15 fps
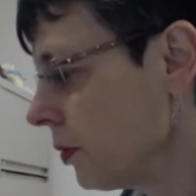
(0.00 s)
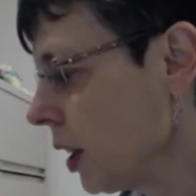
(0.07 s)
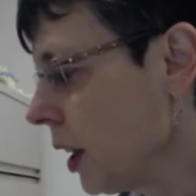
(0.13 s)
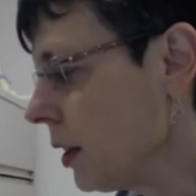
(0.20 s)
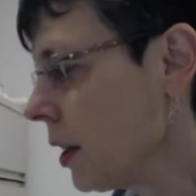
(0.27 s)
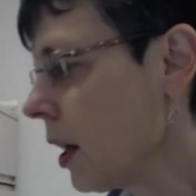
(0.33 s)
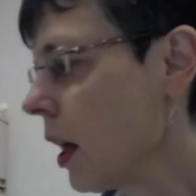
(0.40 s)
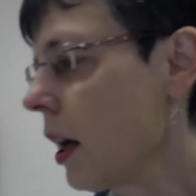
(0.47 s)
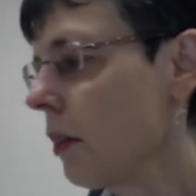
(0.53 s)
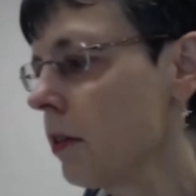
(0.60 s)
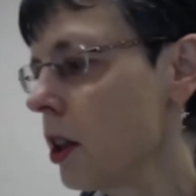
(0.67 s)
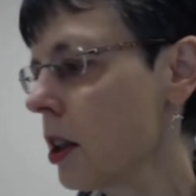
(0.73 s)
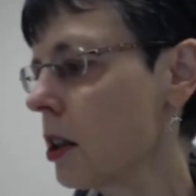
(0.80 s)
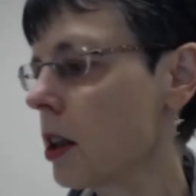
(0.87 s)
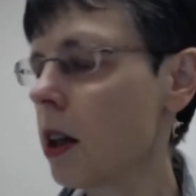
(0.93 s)
And then I have
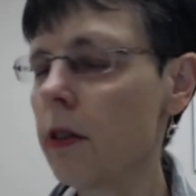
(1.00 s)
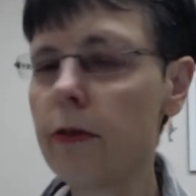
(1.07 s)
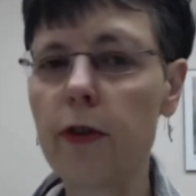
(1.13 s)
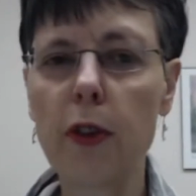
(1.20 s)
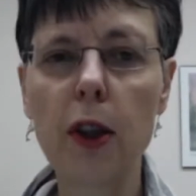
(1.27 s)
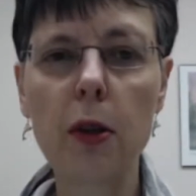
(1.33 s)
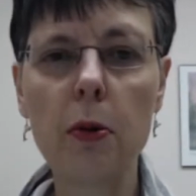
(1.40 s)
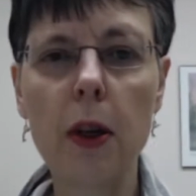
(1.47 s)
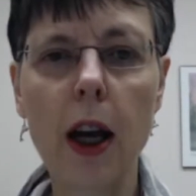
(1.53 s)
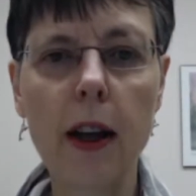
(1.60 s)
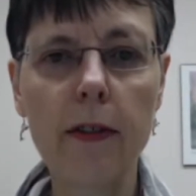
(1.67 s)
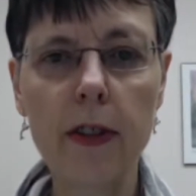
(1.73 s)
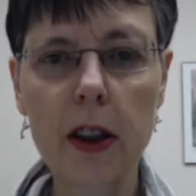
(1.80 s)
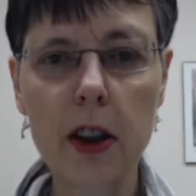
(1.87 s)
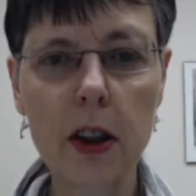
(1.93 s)
just a few
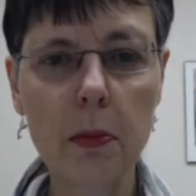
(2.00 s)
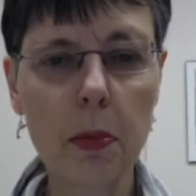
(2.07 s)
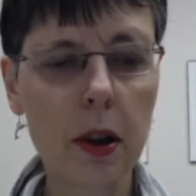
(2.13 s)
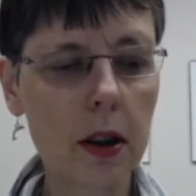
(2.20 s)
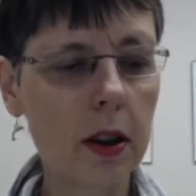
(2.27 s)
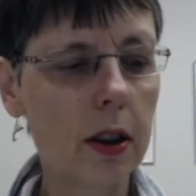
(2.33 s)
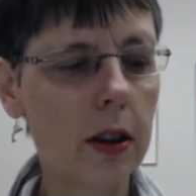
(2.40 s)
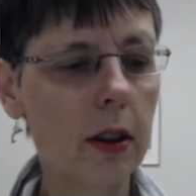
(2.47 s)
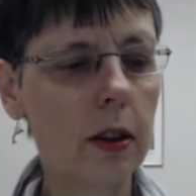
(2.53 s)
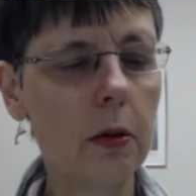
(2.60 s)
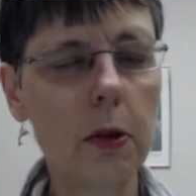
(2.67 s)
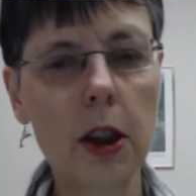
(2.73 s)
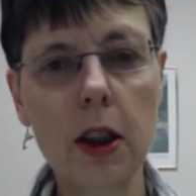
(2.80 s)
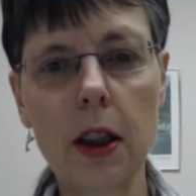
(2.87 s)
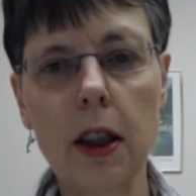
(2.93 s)
nonfiction books to
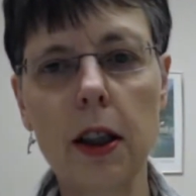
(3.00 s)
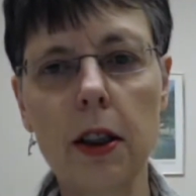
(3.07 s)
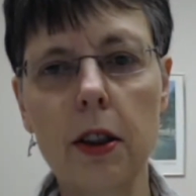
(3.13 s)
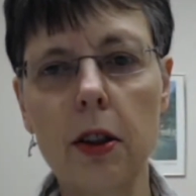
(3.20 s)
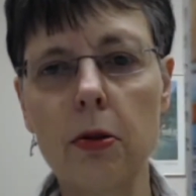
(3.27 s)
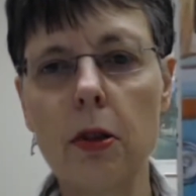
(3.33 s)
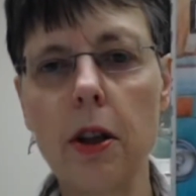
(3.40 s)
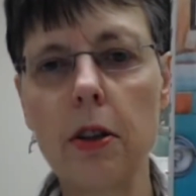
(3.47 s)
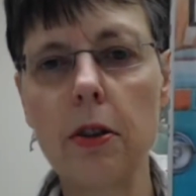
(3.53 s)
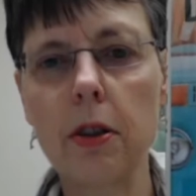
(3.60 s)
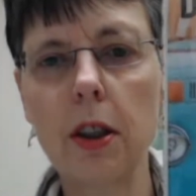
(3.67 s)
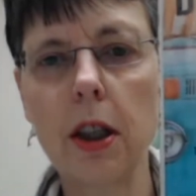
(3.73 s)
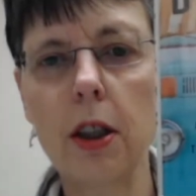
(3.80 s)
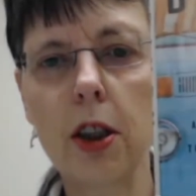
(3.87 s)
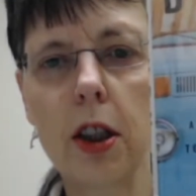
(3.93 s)
which I'd like to draw your
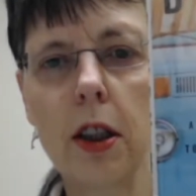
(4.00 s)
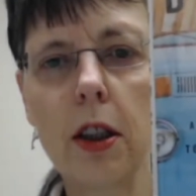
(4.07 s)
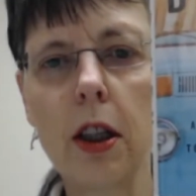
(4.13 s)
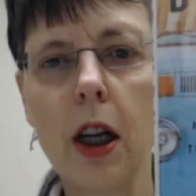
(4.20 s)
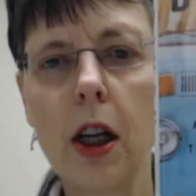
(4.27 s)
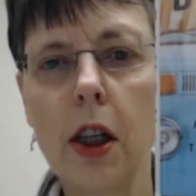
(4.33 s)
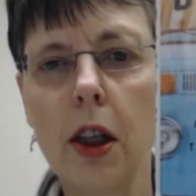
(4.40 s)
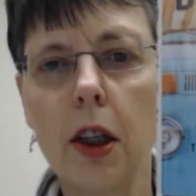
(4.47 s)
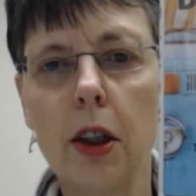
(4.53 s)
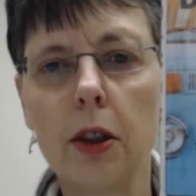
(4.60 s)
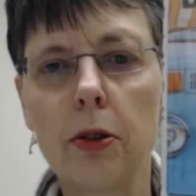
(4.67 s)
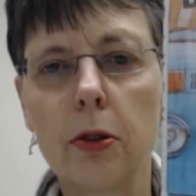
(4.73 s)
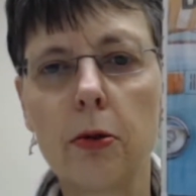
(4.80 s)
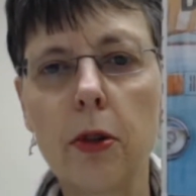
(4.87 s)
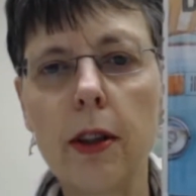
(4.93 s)
attention.
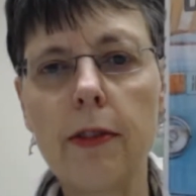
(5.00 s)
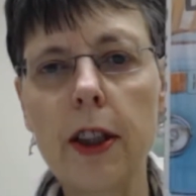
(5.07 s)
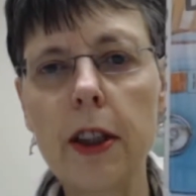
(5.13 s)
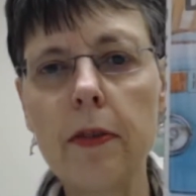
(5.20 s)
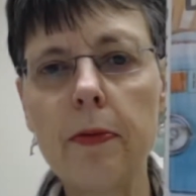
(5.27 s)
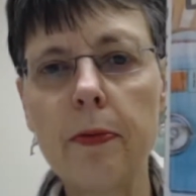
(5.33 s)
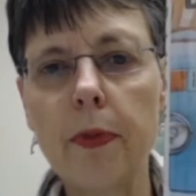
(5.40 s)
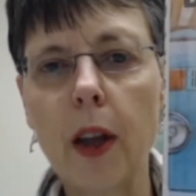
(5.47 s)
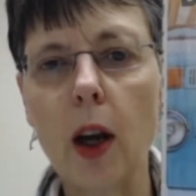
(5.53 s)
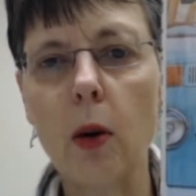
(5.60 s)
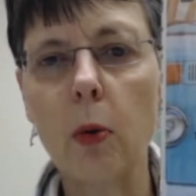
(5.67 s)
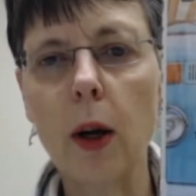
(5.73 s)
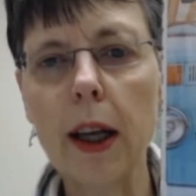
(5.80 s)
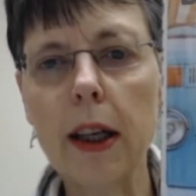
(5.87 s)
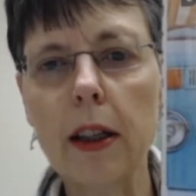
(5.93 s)
Driven a
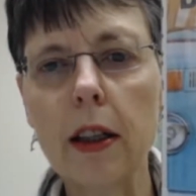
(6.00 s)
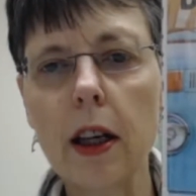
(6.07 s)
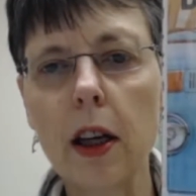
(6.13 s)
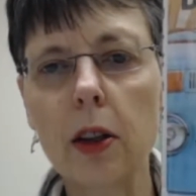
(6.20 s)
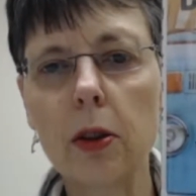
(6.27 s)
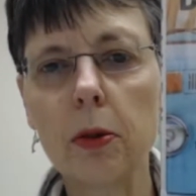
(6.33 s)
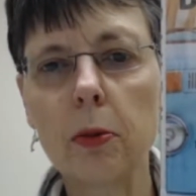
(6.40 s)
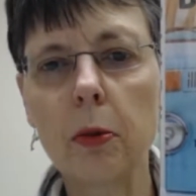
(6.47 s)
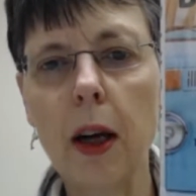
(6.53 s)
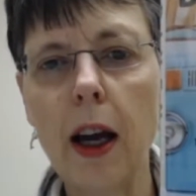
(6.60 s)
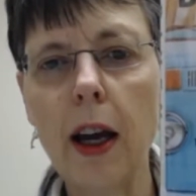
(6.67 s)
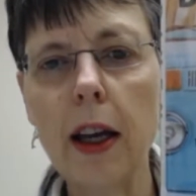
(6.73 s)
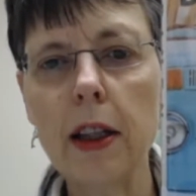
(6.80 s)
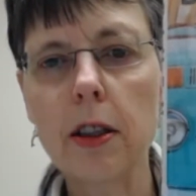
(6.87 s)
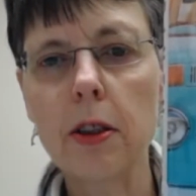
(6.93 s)
White Knuckled
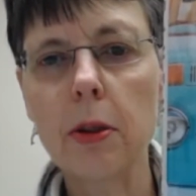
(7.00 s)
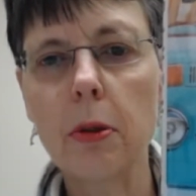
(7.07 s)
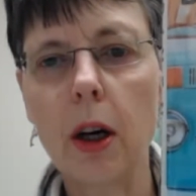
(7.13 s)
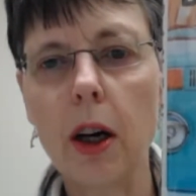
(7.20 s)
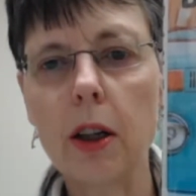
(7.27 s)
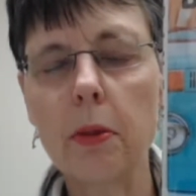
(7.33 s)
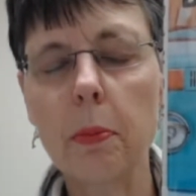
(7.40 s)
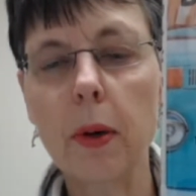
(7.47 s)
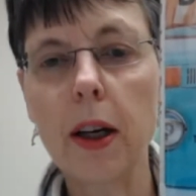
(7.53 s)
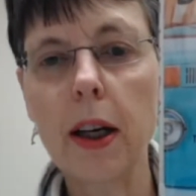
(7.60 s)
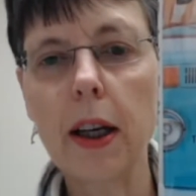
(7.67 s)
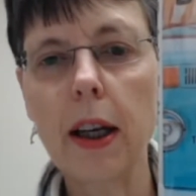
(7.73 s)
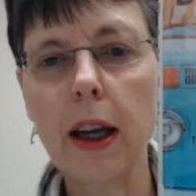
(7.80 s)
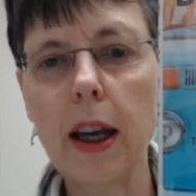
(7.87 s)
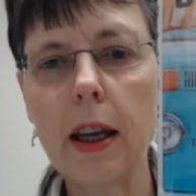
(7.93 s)
Ride to
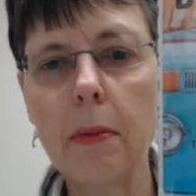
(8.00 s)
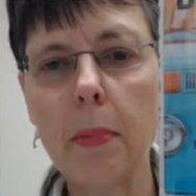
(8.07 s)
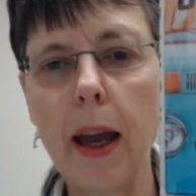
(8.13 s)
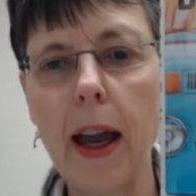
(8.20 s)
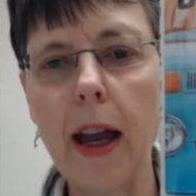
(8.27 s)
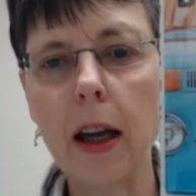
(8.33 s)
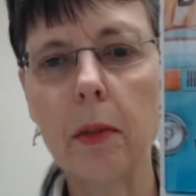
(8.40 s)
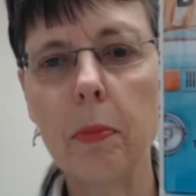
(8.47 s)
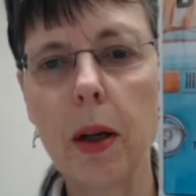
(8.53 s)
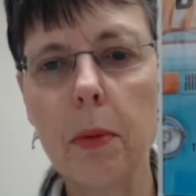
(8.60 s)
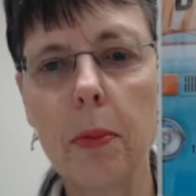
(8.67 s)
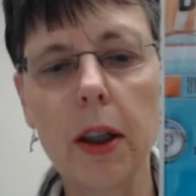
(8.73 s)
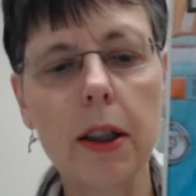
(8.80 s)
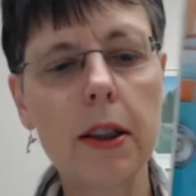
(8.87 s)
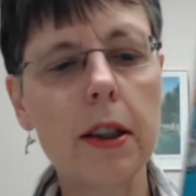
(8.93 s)
Heartbreak and Back by
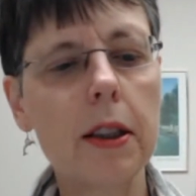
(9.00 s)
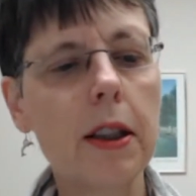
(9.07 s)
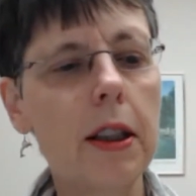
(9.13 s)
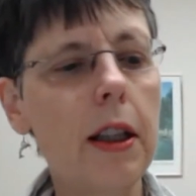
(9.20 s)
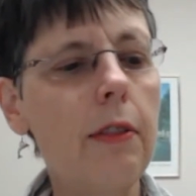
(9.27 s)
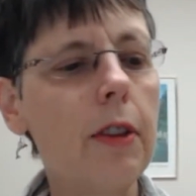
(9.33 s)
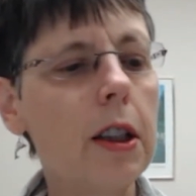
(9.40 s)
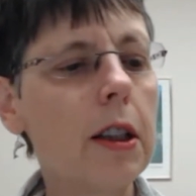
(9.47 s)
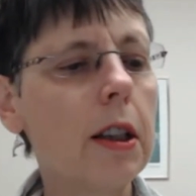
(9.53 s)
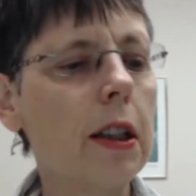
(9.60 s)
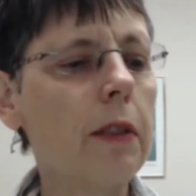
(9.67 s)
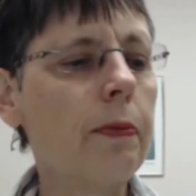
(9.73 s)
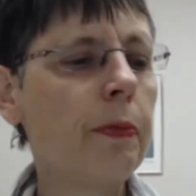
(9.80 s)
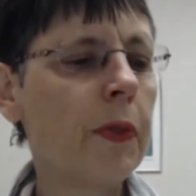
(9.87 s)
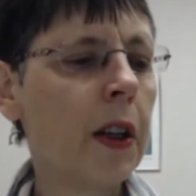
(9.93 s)
Melissa
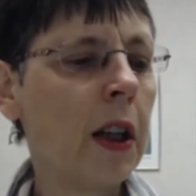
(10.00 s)
Stevenson.